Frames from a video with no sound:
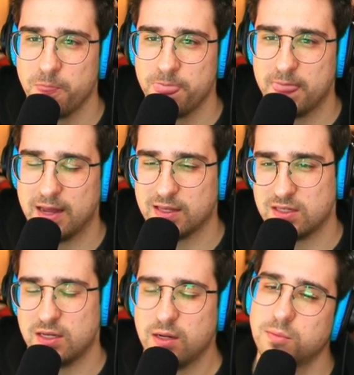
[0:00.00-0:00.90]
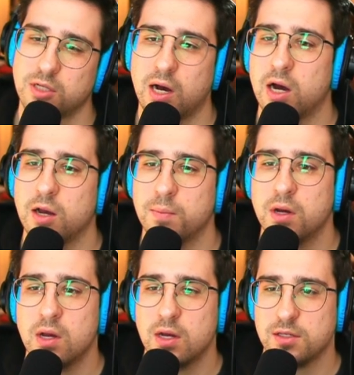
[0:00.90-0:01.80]
At the same time,
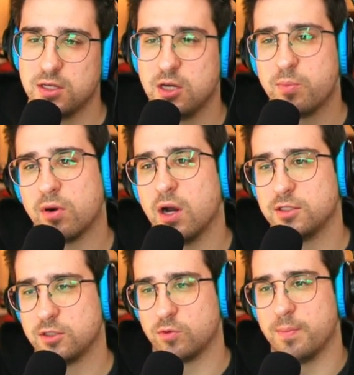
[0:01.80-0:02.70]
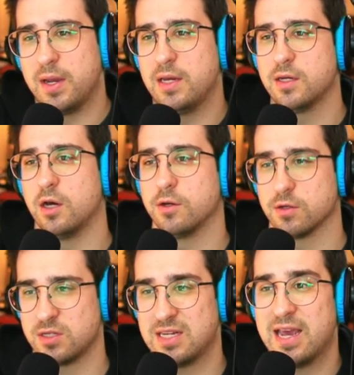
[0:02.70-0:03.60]
CD Projekt remained
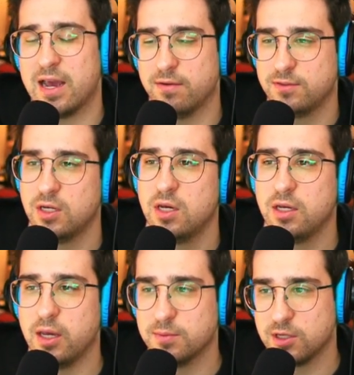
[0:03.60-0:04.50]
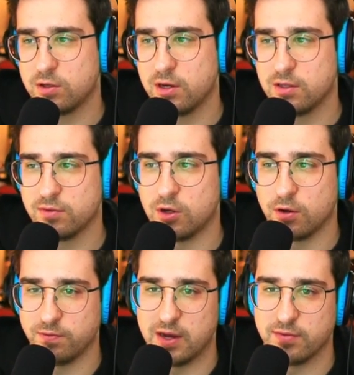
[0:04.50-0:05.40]
understaffed. Games like Grand Theft Auto
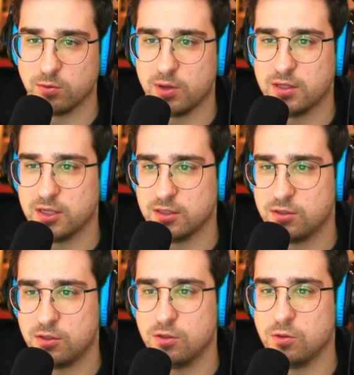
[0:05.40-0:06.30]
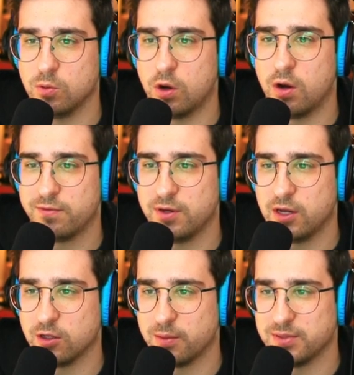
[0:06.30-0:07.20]
5 and Red Dead 2, often
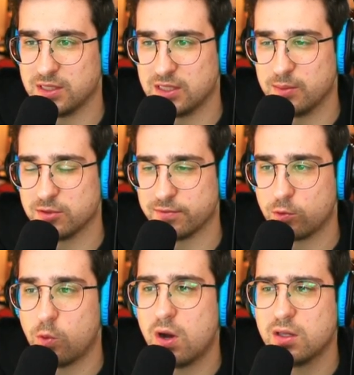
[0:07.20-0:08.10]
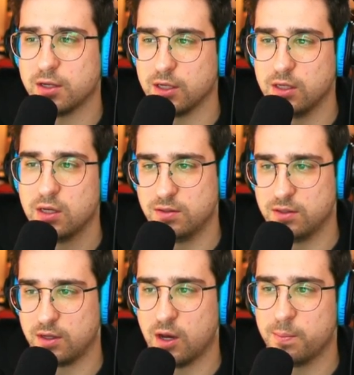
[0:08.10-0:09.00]
held up as examples of quality the
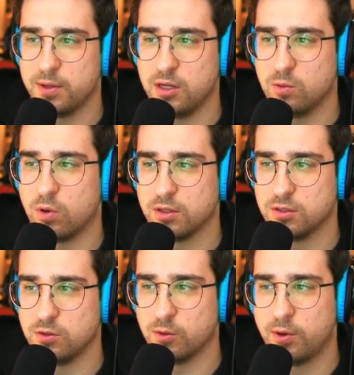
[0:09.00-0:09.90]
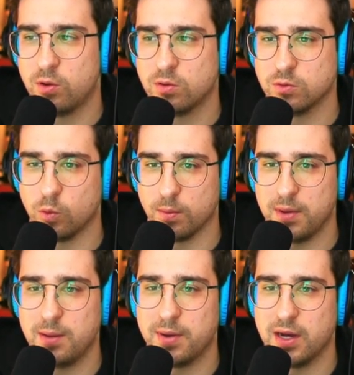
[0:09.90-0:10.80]
company wanted to uphold, were
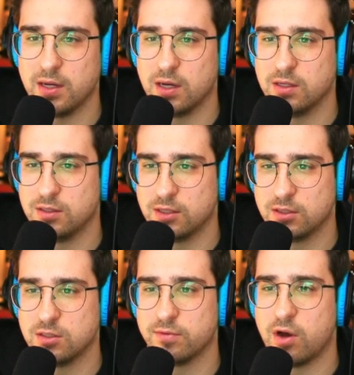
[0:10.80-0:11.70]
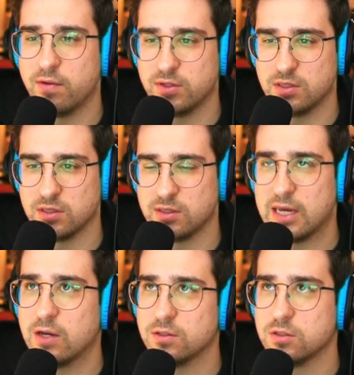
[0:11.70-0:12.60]
made by dozens of offices and
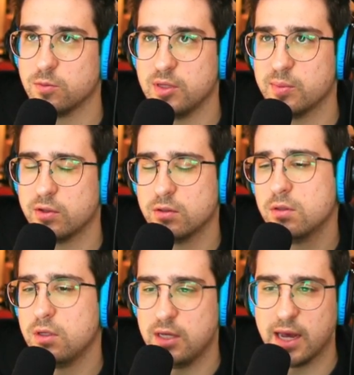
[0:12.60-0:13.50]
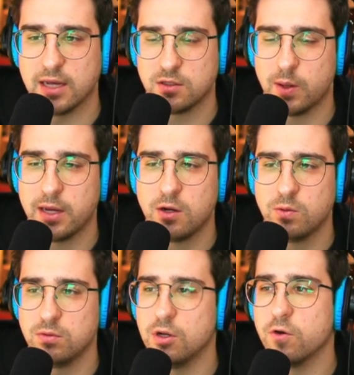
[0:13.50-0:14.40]
thousands of people. Yeah, so I
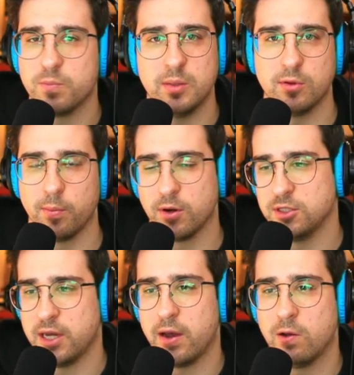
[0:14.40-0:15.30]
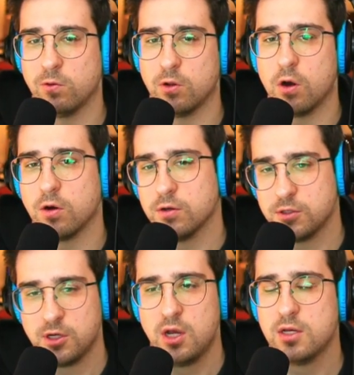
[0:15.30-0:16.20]
don't know if people appreciate how large
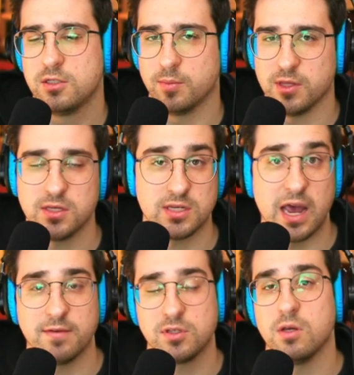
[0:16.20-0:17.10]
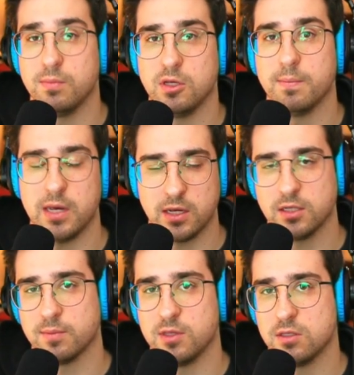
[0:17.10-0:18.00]
some of these staffs can be making
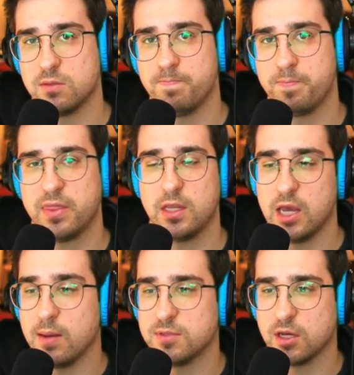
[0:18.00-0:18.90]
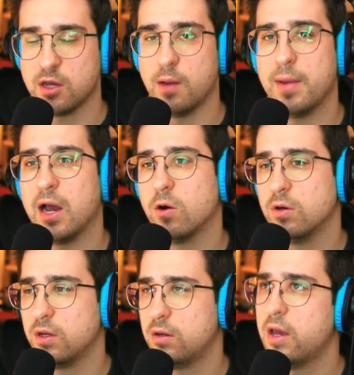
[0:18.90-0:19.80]
some of these games that come out
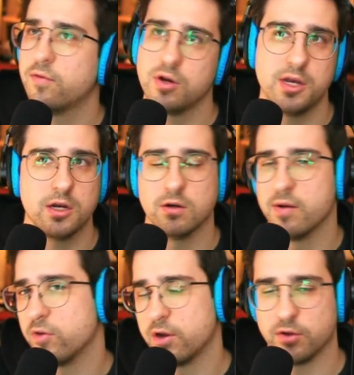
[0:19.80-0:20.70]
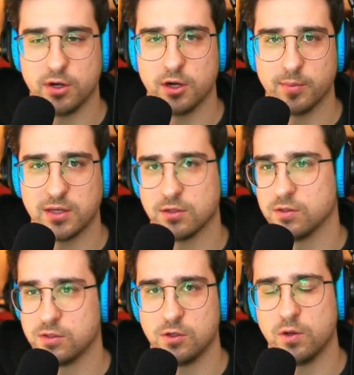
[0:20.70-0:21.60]
every year or every other year by certain
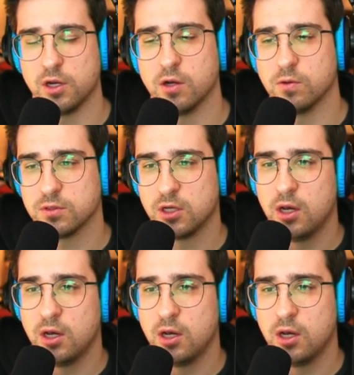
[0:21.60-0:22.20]
studios.